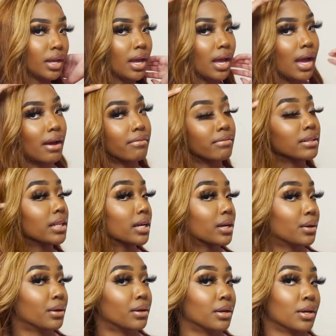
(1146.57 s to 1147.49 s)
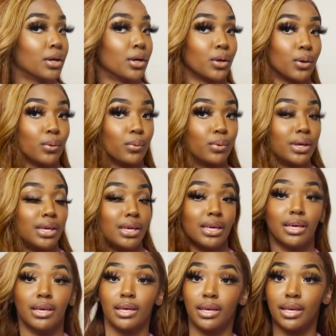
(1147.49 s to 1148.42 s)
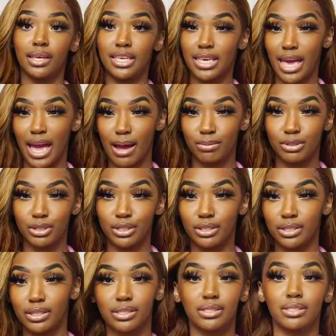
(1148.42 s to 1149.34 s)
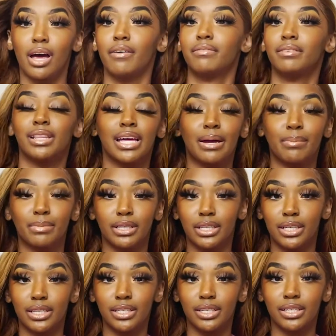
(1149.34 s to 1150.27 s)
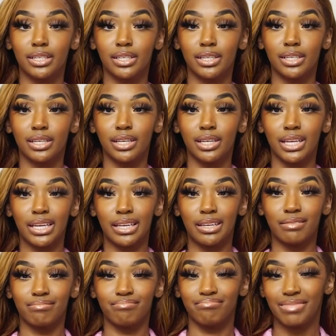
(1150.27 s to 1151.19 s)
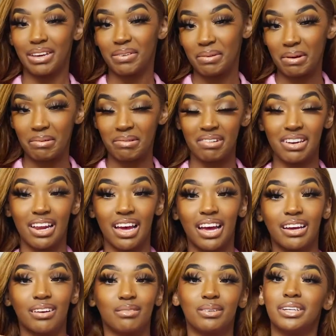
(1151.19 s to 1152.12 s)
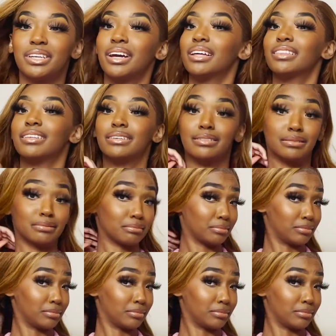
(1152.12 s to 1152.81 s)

I feel like we captured the soft glam look. Maybe, maybe not. What do y'all think?